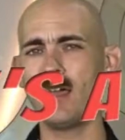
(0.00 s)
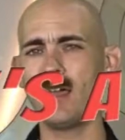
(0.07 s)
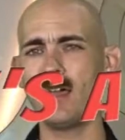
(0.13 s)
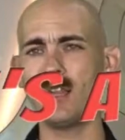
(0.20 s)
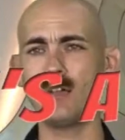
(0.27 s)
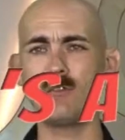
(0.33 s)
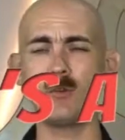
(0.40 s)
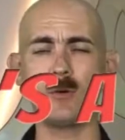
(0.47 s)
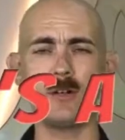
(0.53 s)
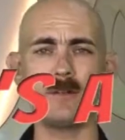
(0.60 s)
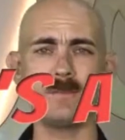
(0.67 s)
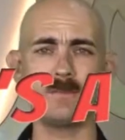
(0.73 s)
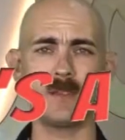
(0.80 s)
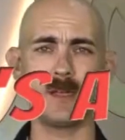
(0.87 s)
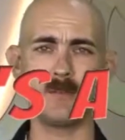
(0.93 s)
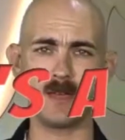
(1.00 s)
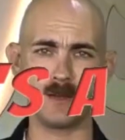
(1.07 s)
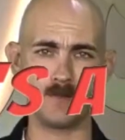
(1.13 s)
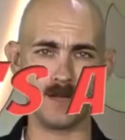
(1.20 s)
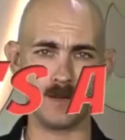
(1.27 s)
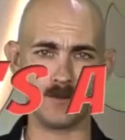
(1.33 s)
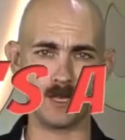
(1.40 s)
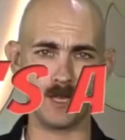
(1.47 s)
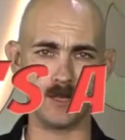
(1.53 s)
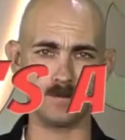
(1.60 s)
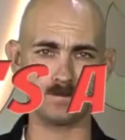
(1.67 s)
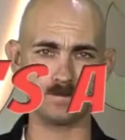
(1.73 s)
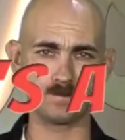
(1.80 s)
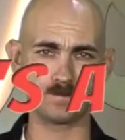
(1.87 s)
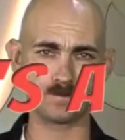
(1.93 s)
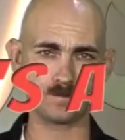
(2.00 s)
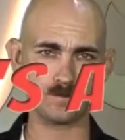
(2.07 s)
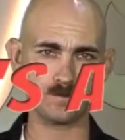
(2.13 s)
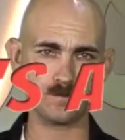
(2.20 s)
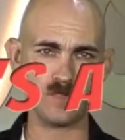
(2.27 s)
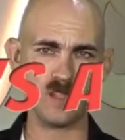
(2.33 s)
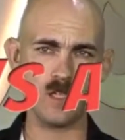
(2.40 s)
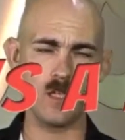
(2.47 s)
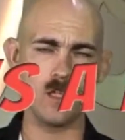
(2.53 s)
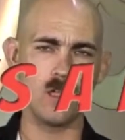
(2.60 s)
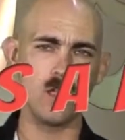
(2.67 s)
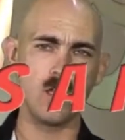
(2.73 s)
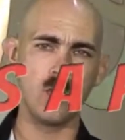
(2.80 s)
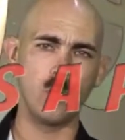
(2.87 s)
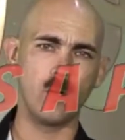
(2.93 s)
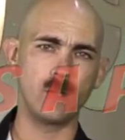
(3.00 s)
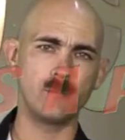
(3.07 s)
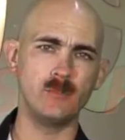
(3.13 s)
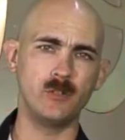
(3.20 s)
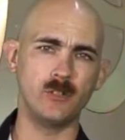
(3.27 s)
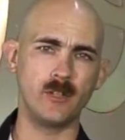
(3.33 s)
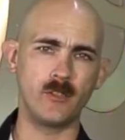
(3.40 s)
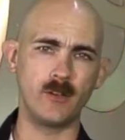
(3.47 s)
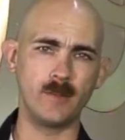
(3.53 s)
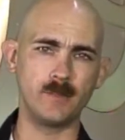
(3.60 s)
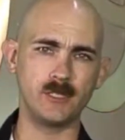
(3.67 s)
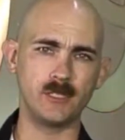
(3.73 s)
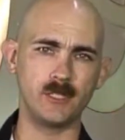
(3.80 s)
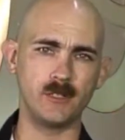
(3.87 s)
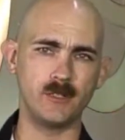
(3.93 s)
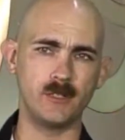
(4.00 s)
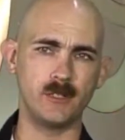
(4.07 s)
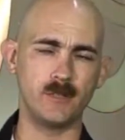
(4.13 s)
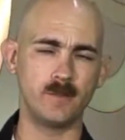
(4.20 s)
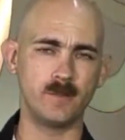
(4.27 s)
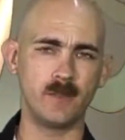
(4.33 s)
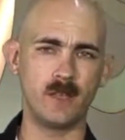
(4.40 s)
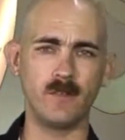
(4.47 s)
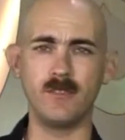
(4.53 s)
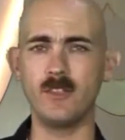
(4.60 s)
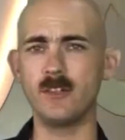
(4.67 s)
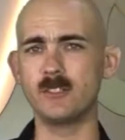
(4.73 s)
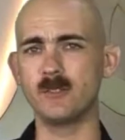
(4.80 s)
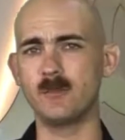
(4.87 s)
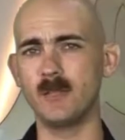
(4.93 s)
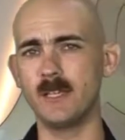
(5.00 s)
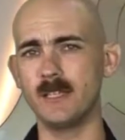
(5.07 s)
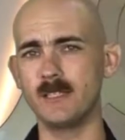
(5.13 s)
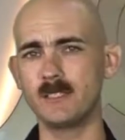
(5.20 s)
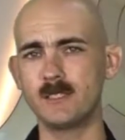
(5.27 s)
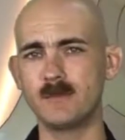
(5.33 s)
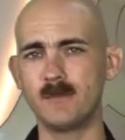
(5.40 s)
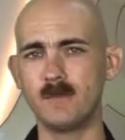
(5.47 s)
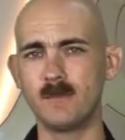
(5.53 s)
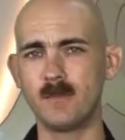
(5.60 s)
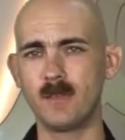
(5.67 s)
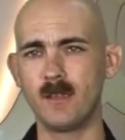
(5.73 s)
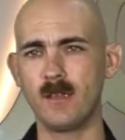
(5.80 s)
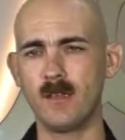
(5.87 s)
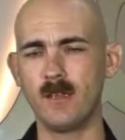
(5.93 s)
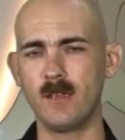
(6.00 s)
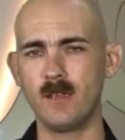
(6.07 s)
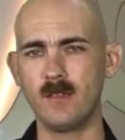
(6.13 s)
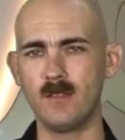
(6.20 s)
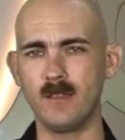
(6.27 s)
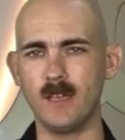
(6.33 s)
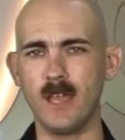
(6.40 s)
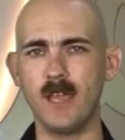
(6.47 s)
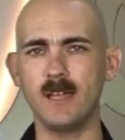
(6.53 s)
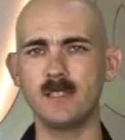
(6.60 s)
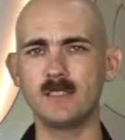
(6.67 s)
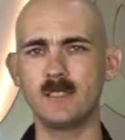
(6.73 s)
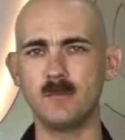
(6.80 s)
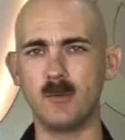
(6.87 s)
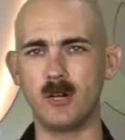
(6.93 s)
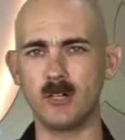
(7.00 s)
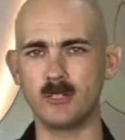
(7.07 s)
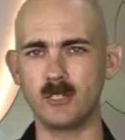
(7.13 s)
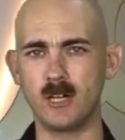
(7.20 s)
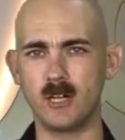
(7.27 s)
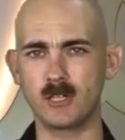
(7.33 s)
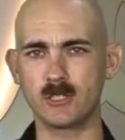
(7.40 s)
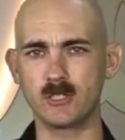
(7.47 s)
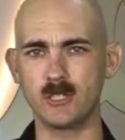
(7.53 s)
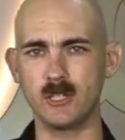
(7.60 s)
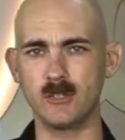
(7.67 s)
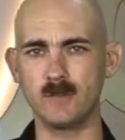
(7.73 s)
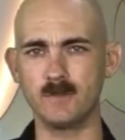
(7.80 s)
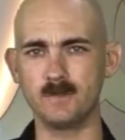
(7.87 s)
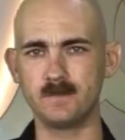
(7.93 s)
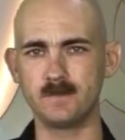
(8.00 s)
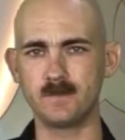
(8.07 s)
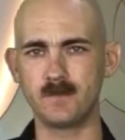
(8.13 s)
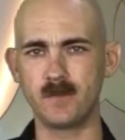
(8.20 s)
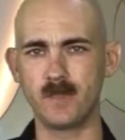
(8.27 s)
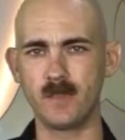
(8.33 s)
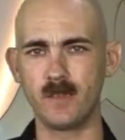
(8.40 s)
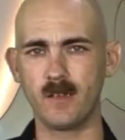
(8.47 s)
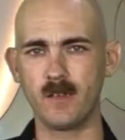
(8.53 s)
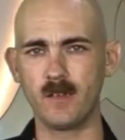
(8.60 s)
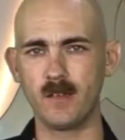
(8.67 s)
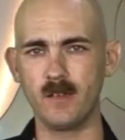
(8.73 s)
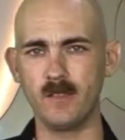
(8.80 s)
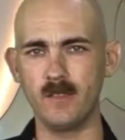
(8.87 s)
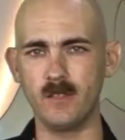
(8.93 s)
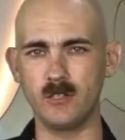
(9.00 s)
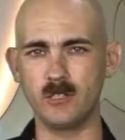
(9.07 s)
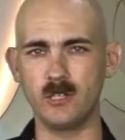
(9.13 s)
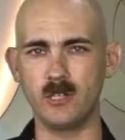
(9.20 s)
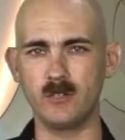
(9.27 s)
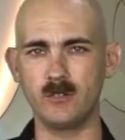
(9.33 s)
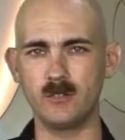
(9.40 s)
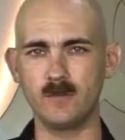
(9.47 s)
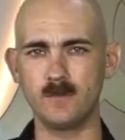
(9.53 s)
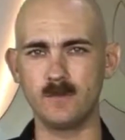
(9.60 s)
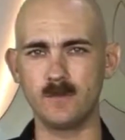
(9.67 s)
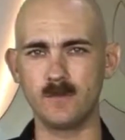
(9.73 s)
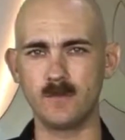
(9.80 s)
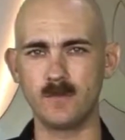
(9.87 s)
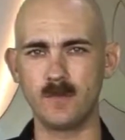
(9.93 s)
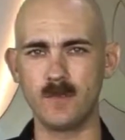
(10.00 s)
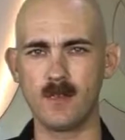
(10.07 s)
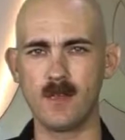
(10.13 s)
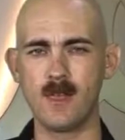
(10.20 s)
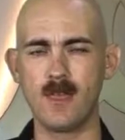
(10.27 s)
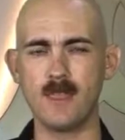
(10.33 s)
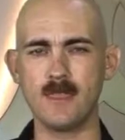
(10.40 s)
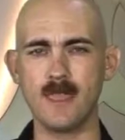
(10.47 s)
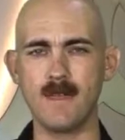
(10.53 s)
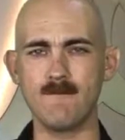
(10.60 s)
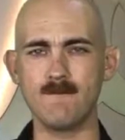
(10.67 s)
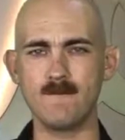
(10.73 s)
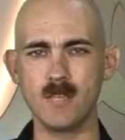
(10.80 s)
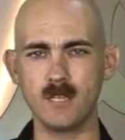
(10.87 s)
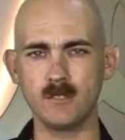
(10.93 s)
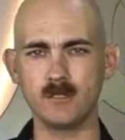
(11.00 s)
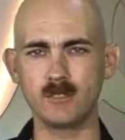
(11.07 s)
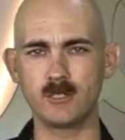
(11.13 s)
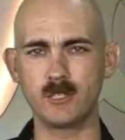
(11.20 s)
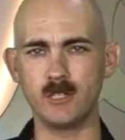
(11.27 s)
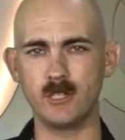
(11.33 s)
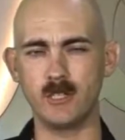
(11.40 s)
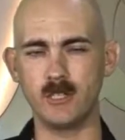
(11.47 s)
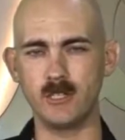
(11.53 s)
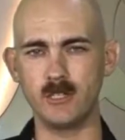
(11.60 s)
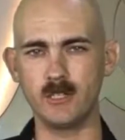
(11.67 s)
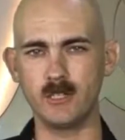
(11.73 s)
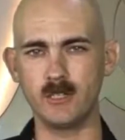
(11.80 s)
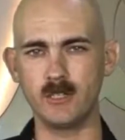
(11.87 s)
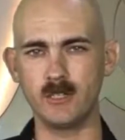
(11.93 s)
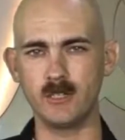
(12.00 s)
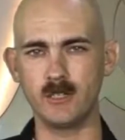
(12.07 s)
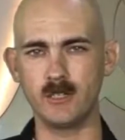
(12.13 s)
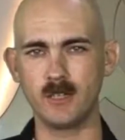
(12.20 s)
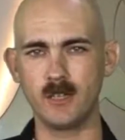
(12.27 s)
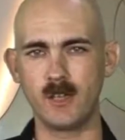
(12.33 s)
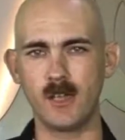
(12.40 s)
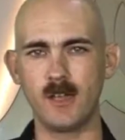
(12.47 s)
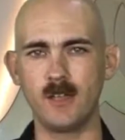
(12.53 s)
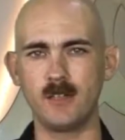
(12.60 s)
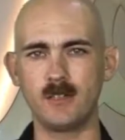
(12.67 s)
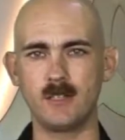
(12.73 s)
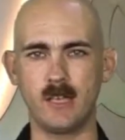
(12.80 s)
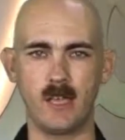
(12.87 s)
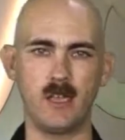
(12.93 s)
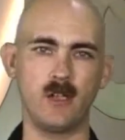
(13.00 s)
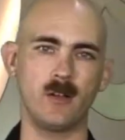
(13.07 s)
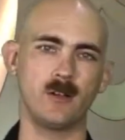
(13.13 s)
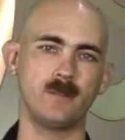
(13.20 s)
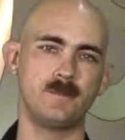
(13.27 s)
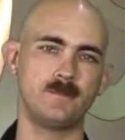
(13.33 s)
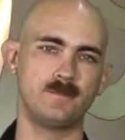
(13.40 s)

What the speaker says: Hello everyone, I'm Adam Papagan. Welcome to another episode of There's a Place, the ASMR talk show. The show that feels good to hear.